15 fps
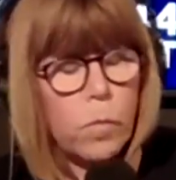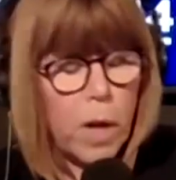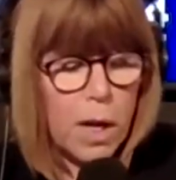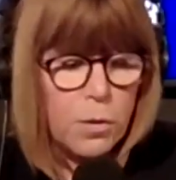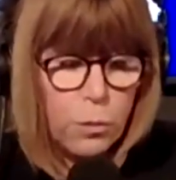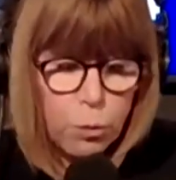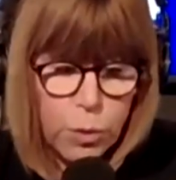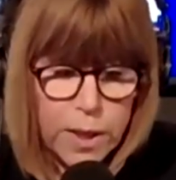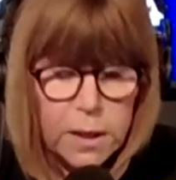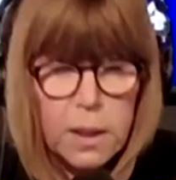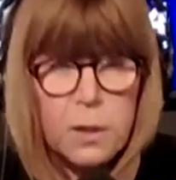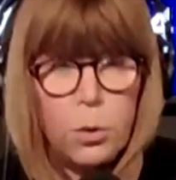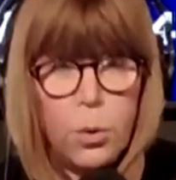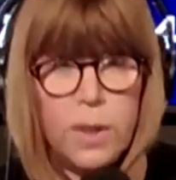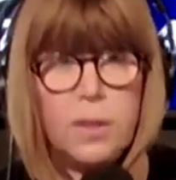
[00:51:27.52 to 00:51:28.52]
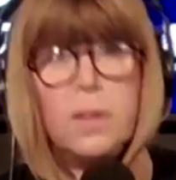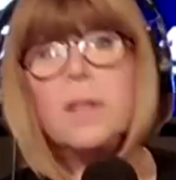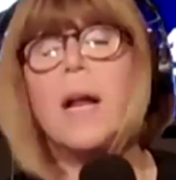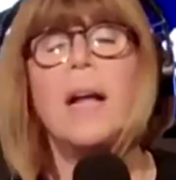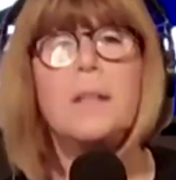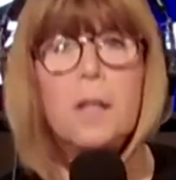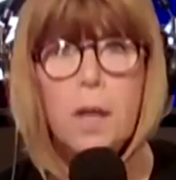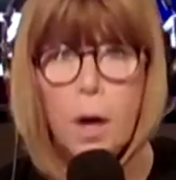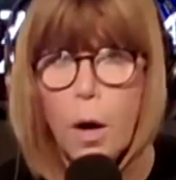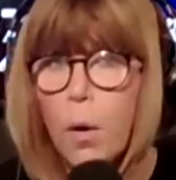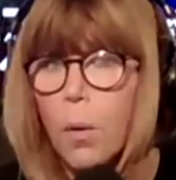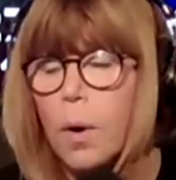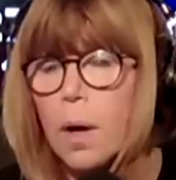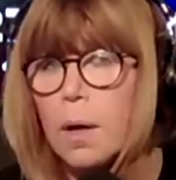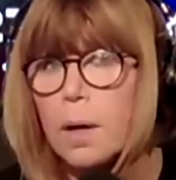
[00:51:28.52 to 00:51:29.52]
It's really twisted. And you
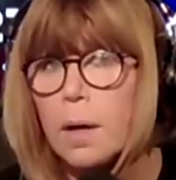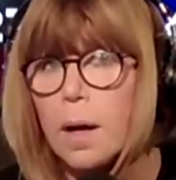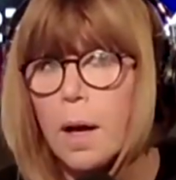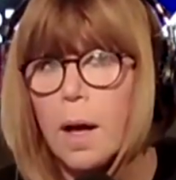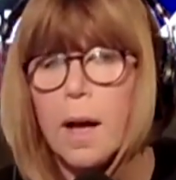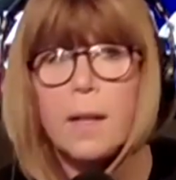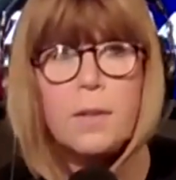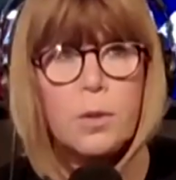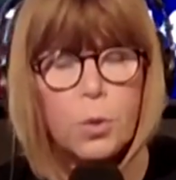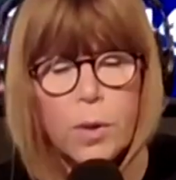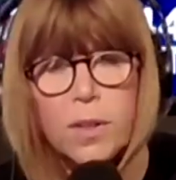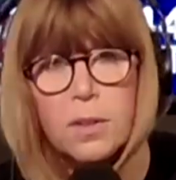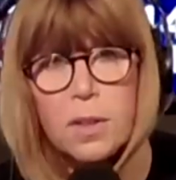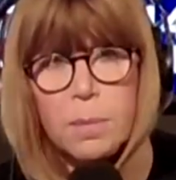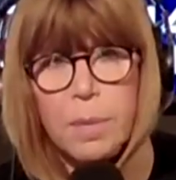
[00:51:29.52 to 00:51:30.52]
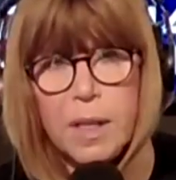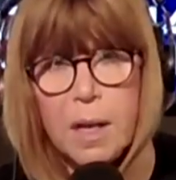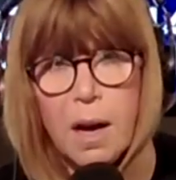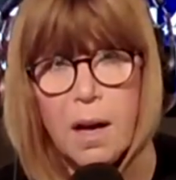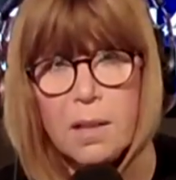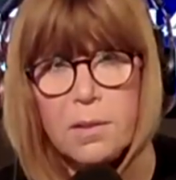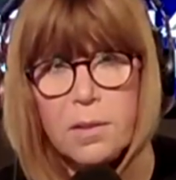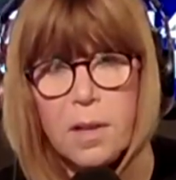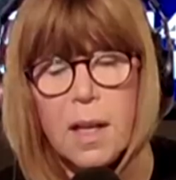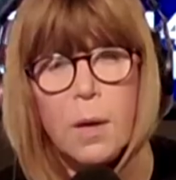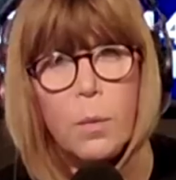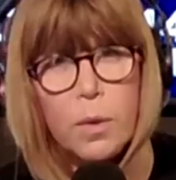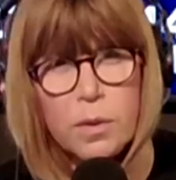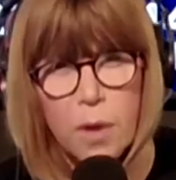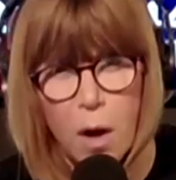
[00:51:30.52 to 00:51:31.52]
know, it's twisted because
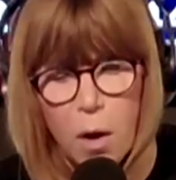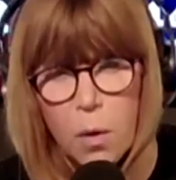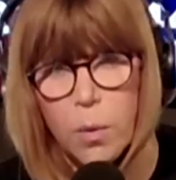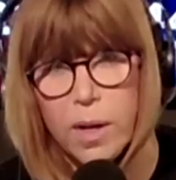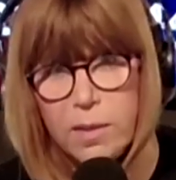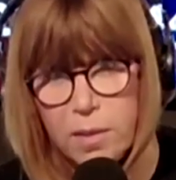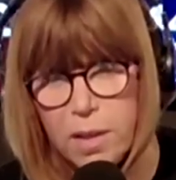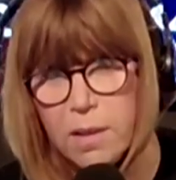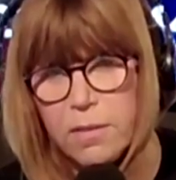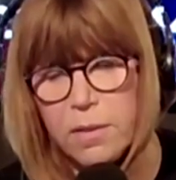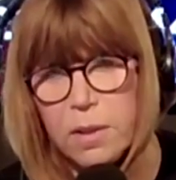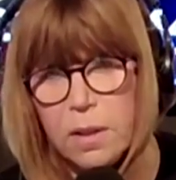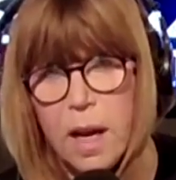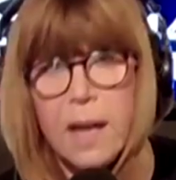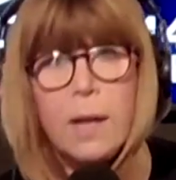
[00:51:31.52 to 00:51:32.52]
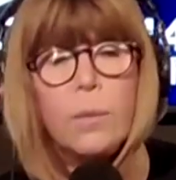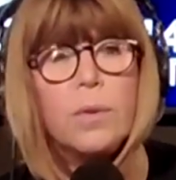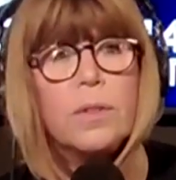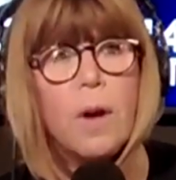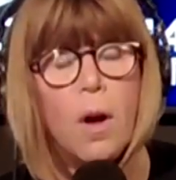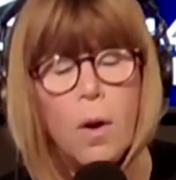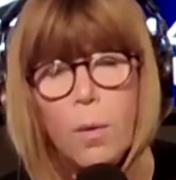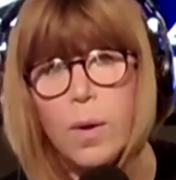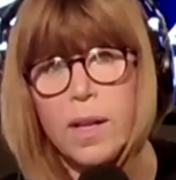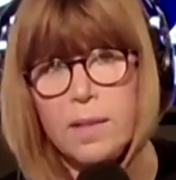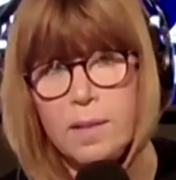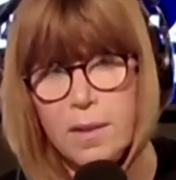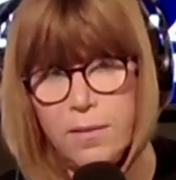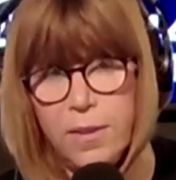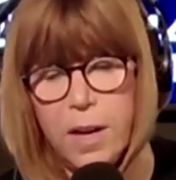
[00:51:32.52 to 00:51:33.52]
it was always evil and it was
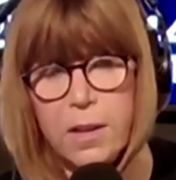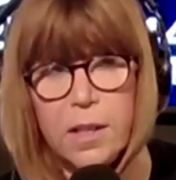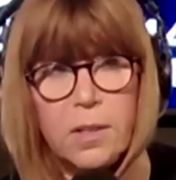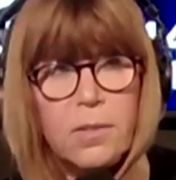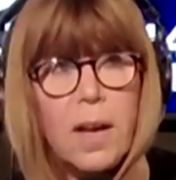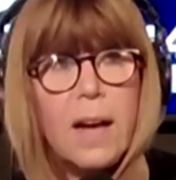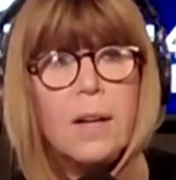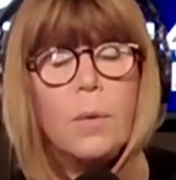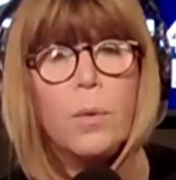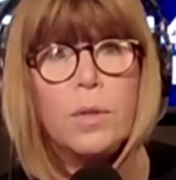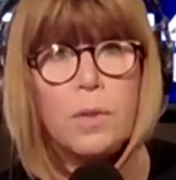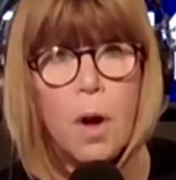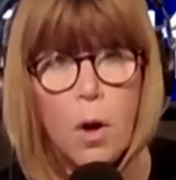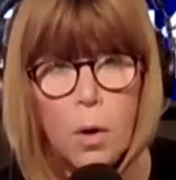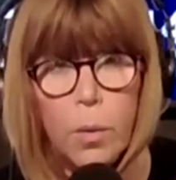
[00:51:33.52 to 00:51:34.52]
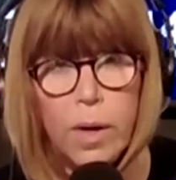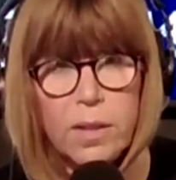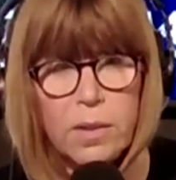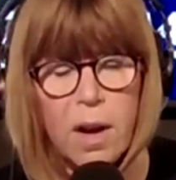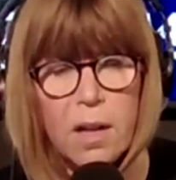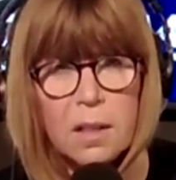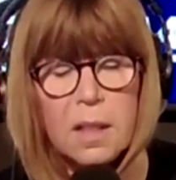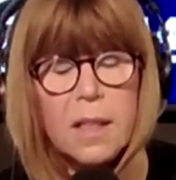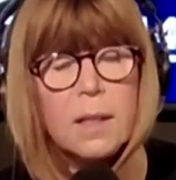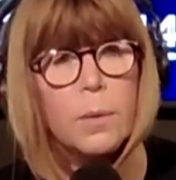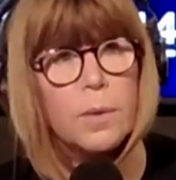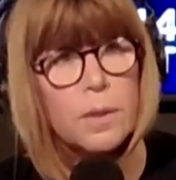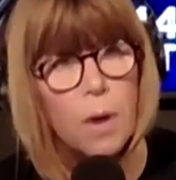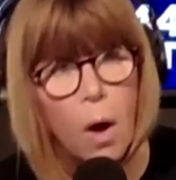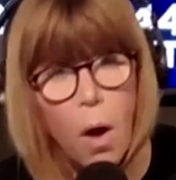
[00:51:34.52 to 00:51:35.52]
always nefarious and it was always ugly and it
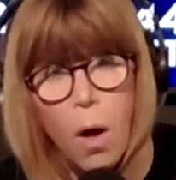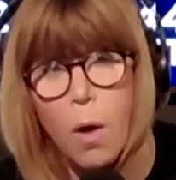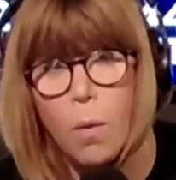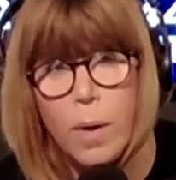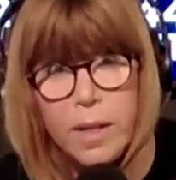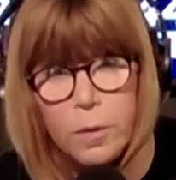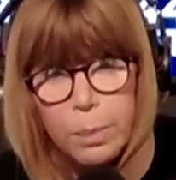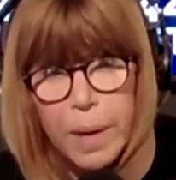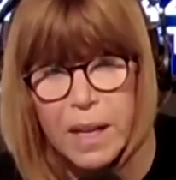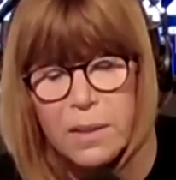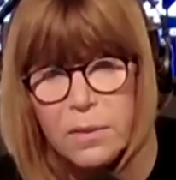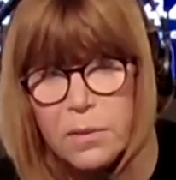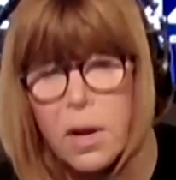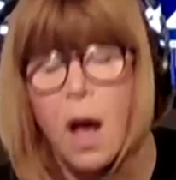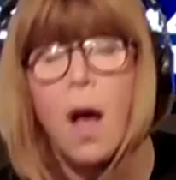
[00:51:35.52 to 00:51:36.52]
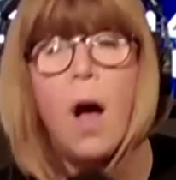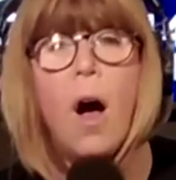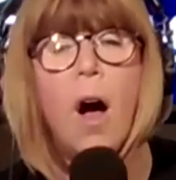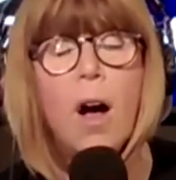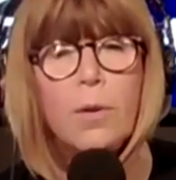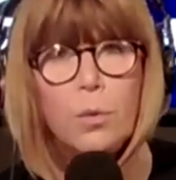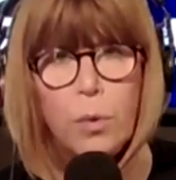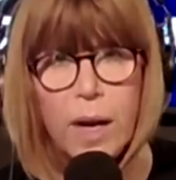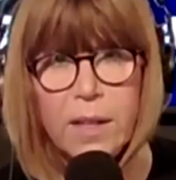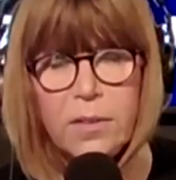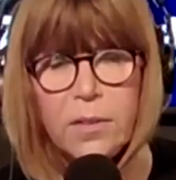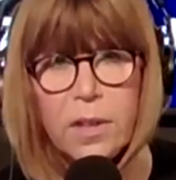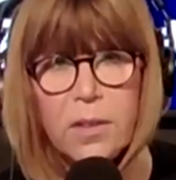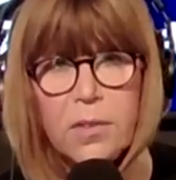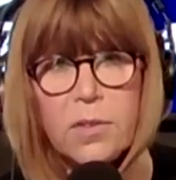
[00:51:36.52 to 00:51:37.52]
was always based on
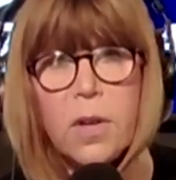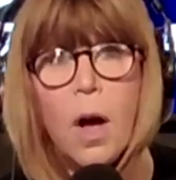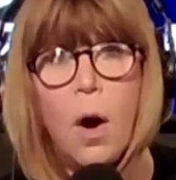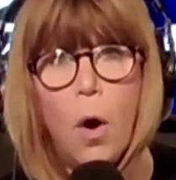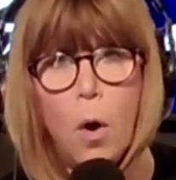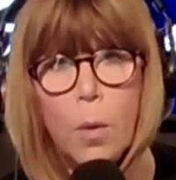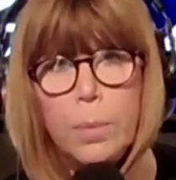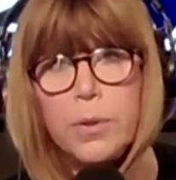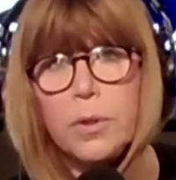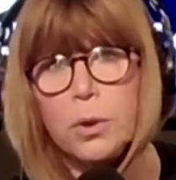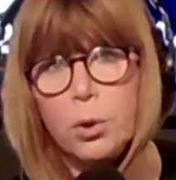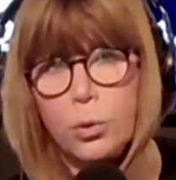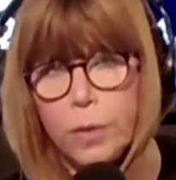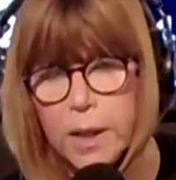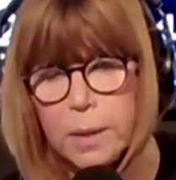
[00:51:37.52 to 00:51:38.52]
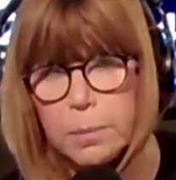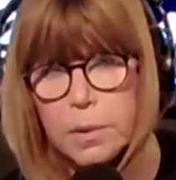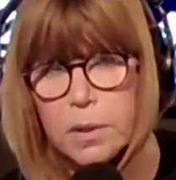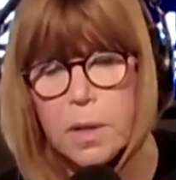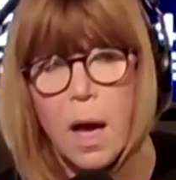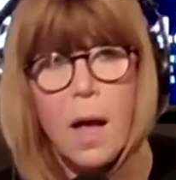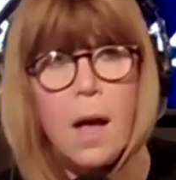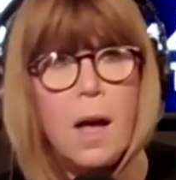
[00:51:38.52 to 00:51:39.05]
racist hopes and dreams.